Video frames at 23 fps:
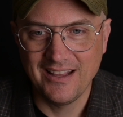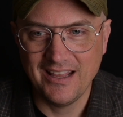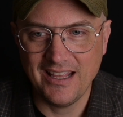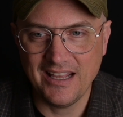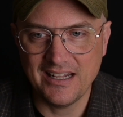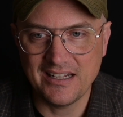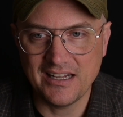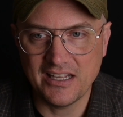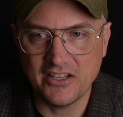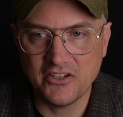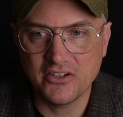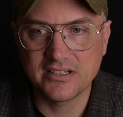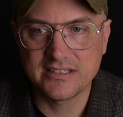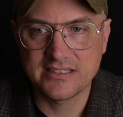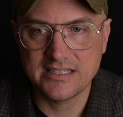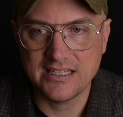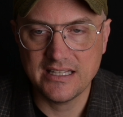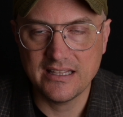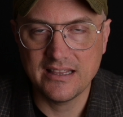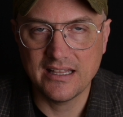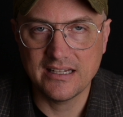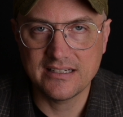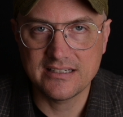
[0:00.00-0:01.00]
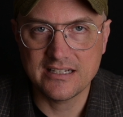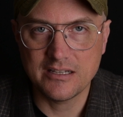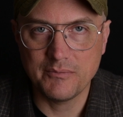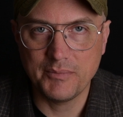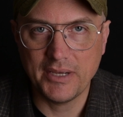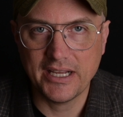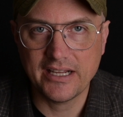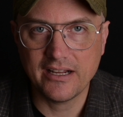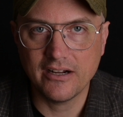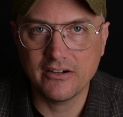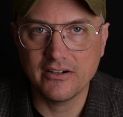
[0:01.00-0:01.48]
And you can see that
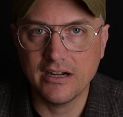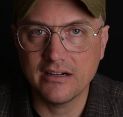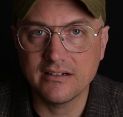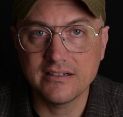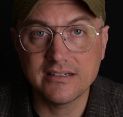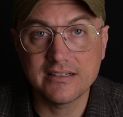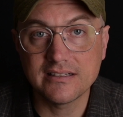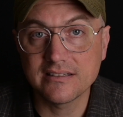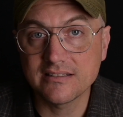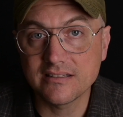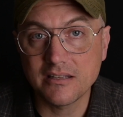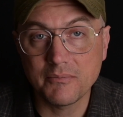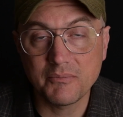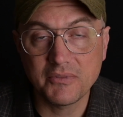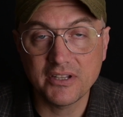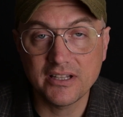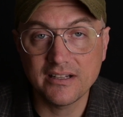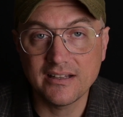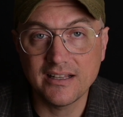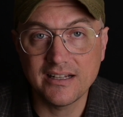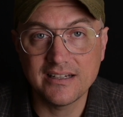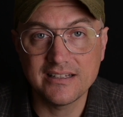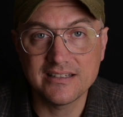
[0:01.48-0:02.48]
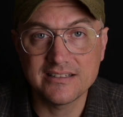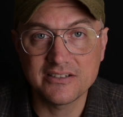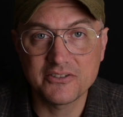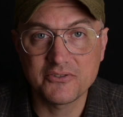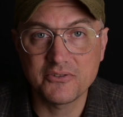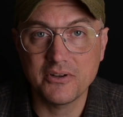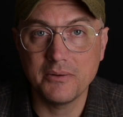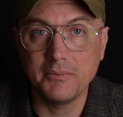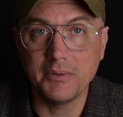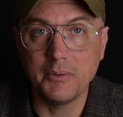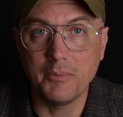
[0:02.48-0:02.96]
backyard gardening is something that is
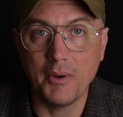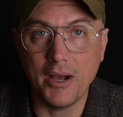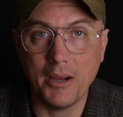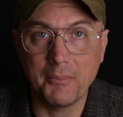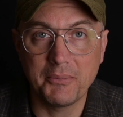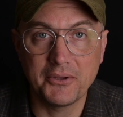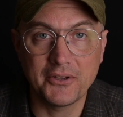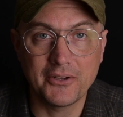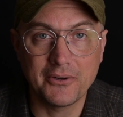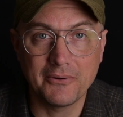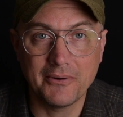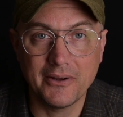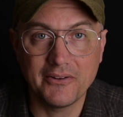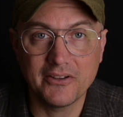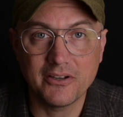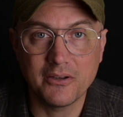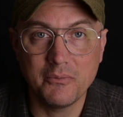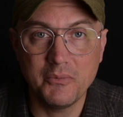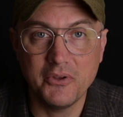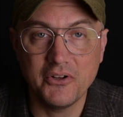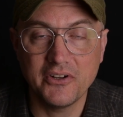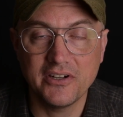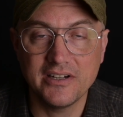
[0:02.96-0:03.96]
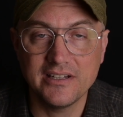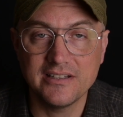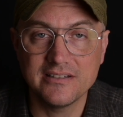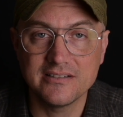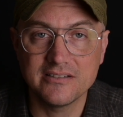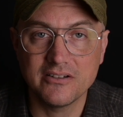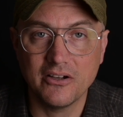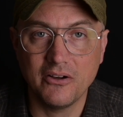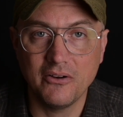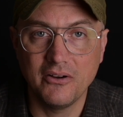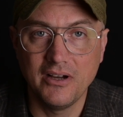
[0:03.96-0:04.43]
extremely popular around the community.
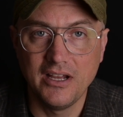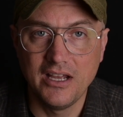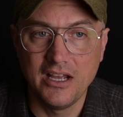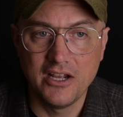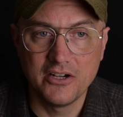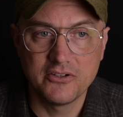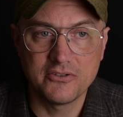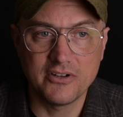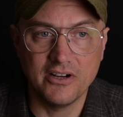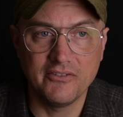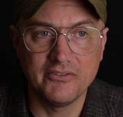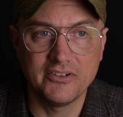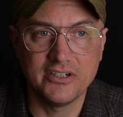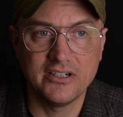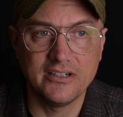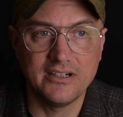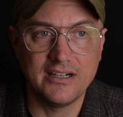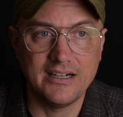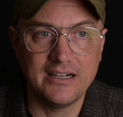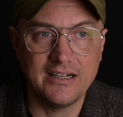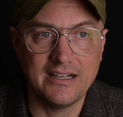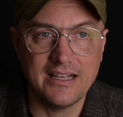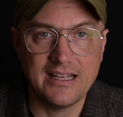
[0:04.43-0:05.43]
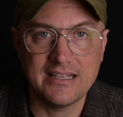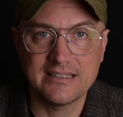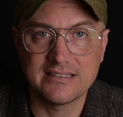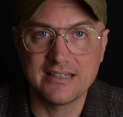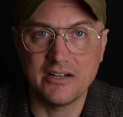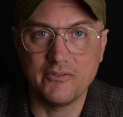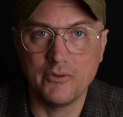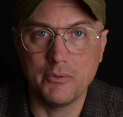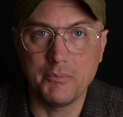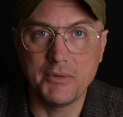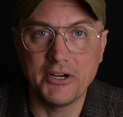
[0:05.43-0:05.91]
So Trevor has
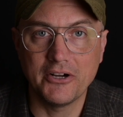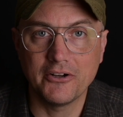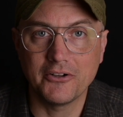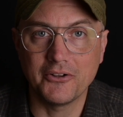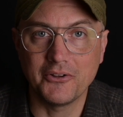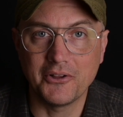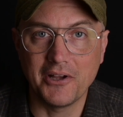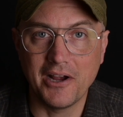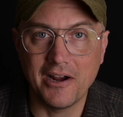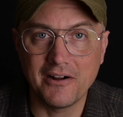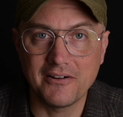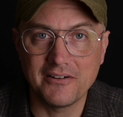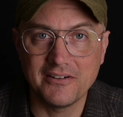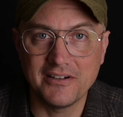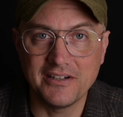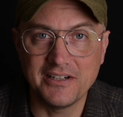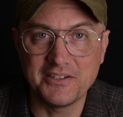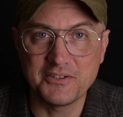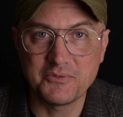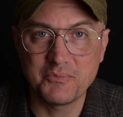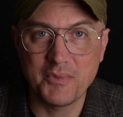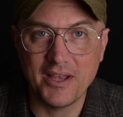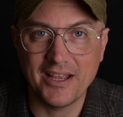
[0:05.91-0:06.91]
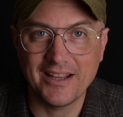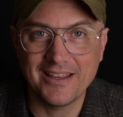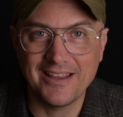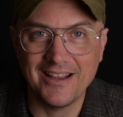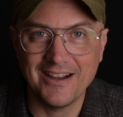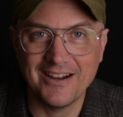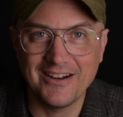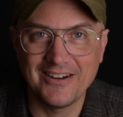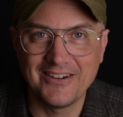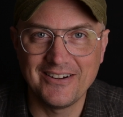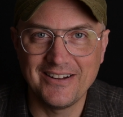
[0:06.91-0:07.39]
kind of a miracle garden in his
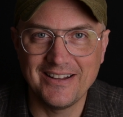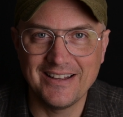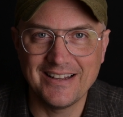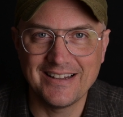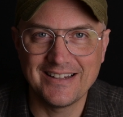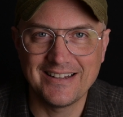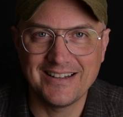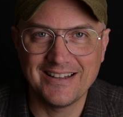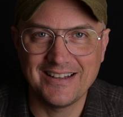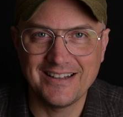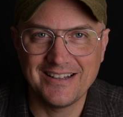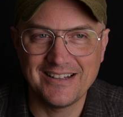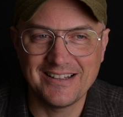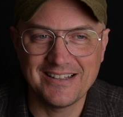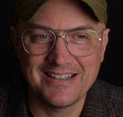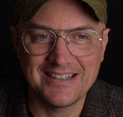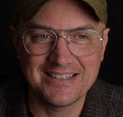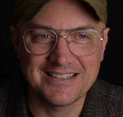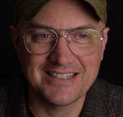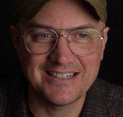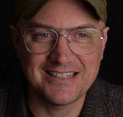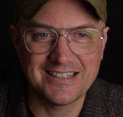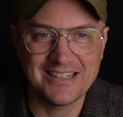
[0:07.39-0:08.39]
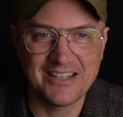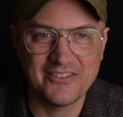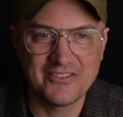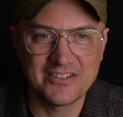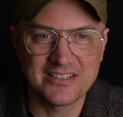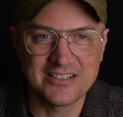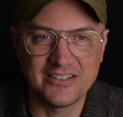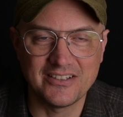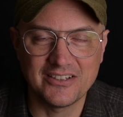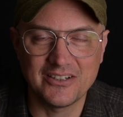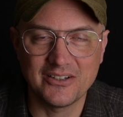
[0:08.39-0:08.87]
backyard, and he's going to give
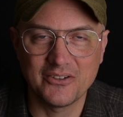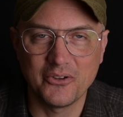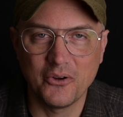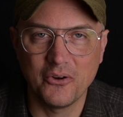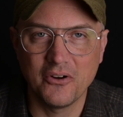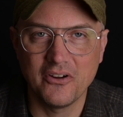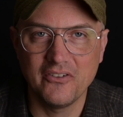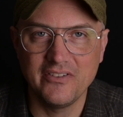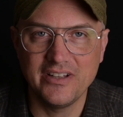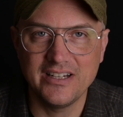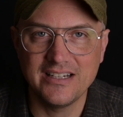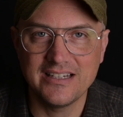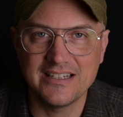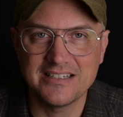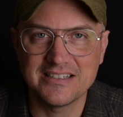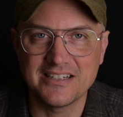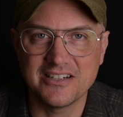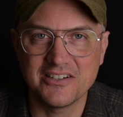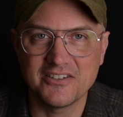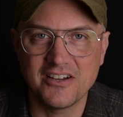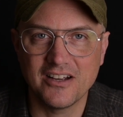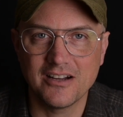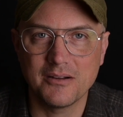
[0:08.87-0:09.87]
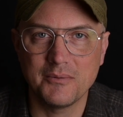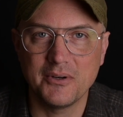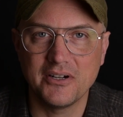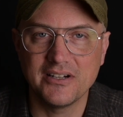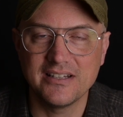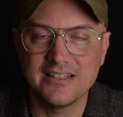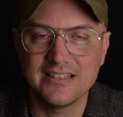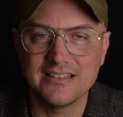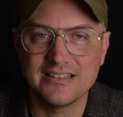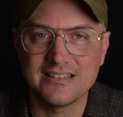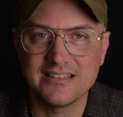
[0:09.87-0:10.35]
us a little tour of it. He's going to talk
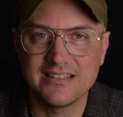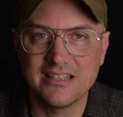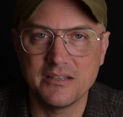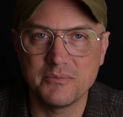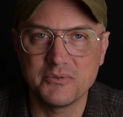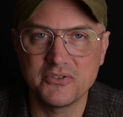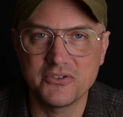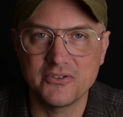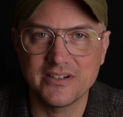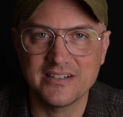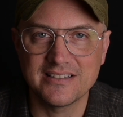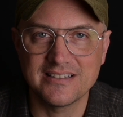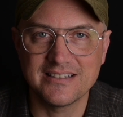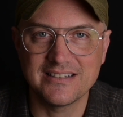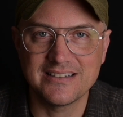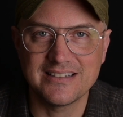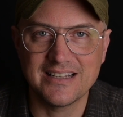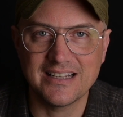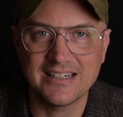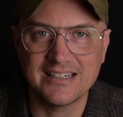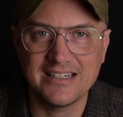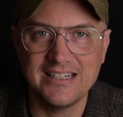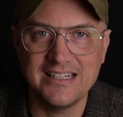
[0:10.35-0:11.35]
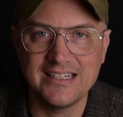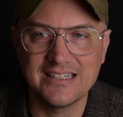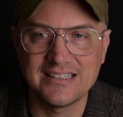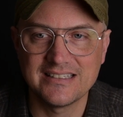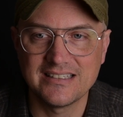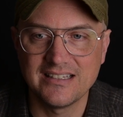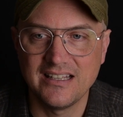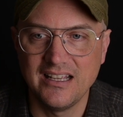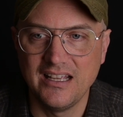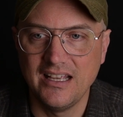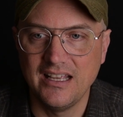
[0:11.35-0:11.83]
about his tips, tricks, and
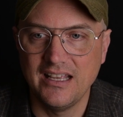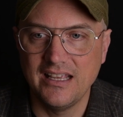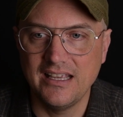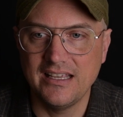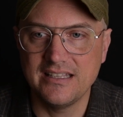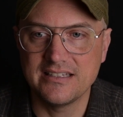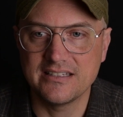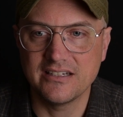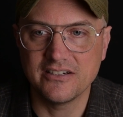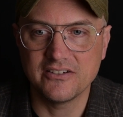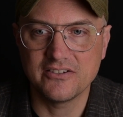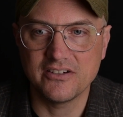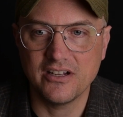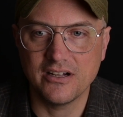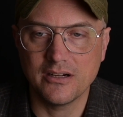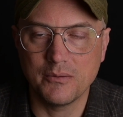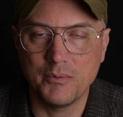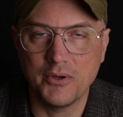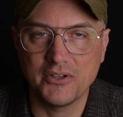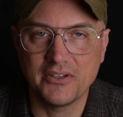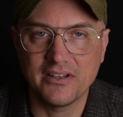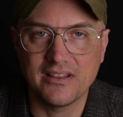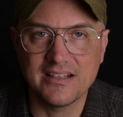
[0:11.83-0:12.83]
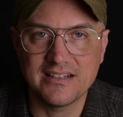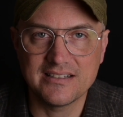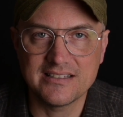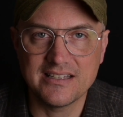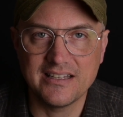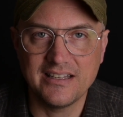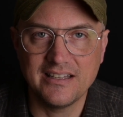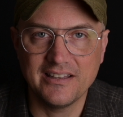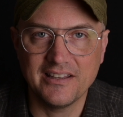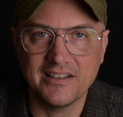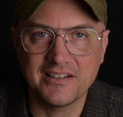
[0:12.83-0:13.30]
techniques. He's going to talk about the things
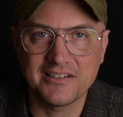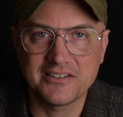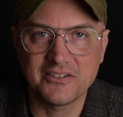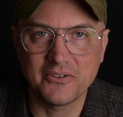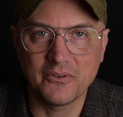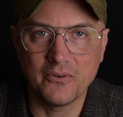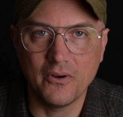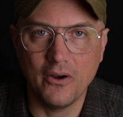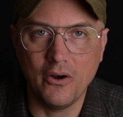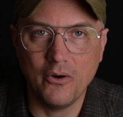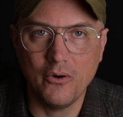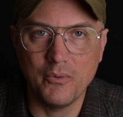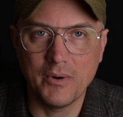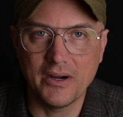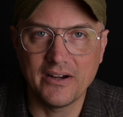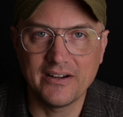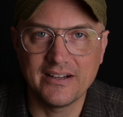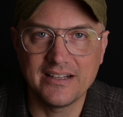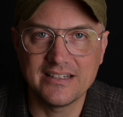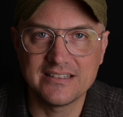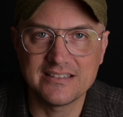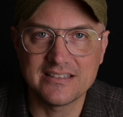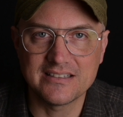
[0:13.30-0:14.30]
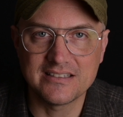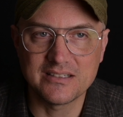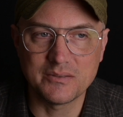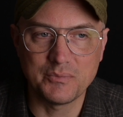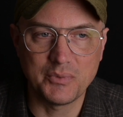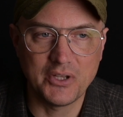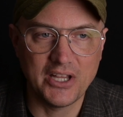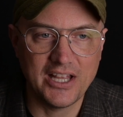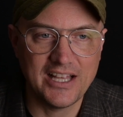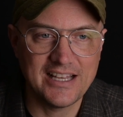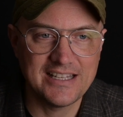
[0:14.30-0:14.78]
that he likes to grow, where he gets his
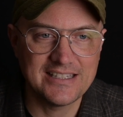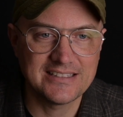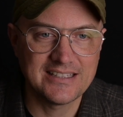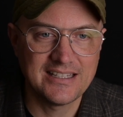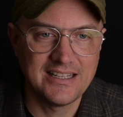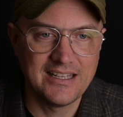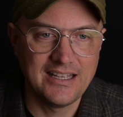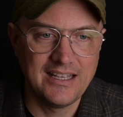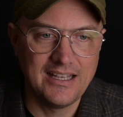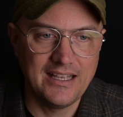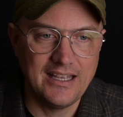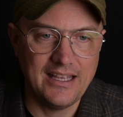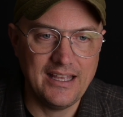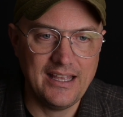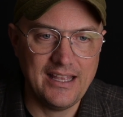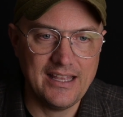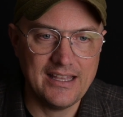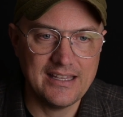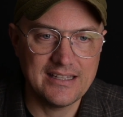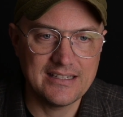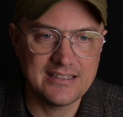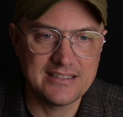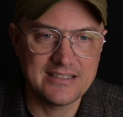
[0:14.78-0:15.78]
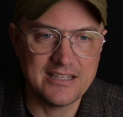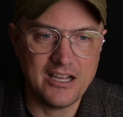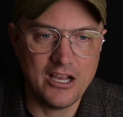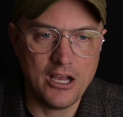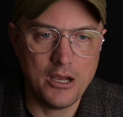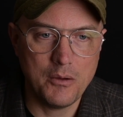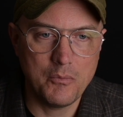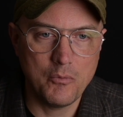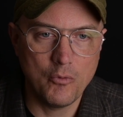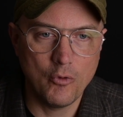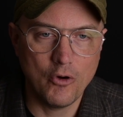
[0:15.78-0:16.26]
supplies, and
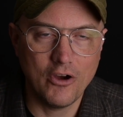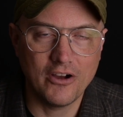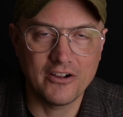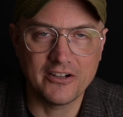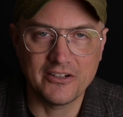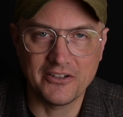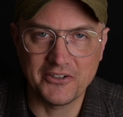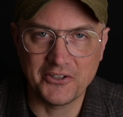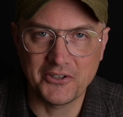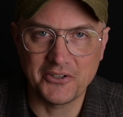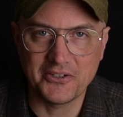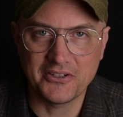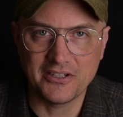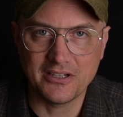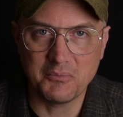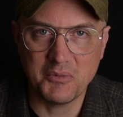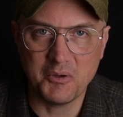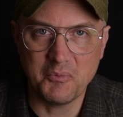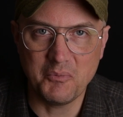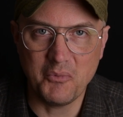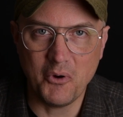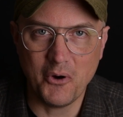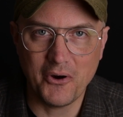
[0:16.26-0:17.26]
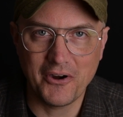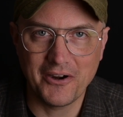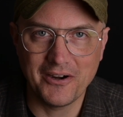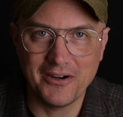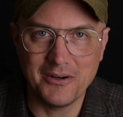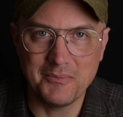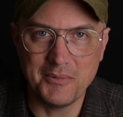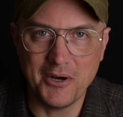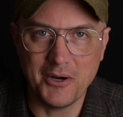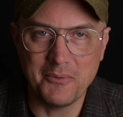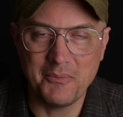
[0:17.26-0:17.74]
we're all going to learn a little bit more
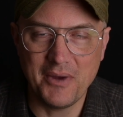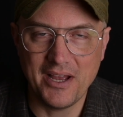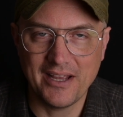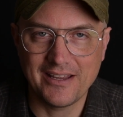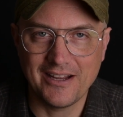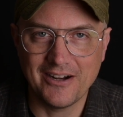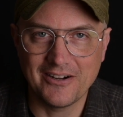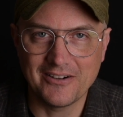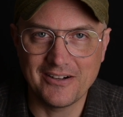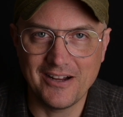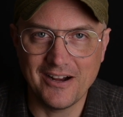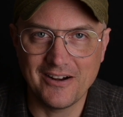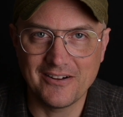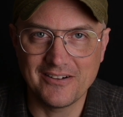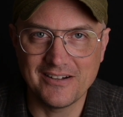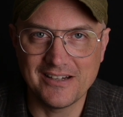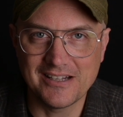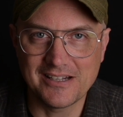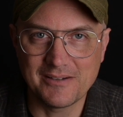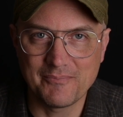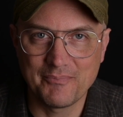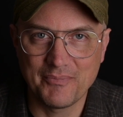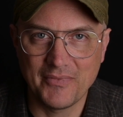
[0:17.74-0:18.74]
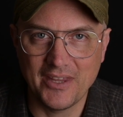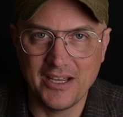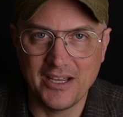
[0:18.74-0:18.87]
about backyard gardening.